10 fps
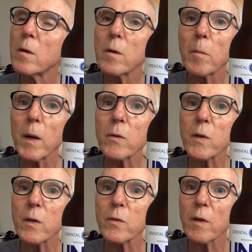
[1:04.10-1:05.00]
about
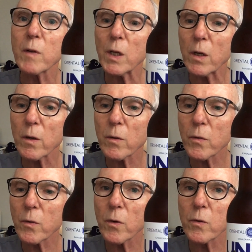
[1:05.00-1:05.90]
six seven
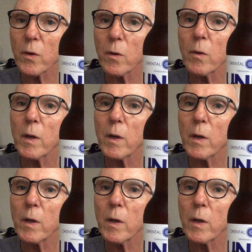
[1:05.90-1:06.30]
years or so,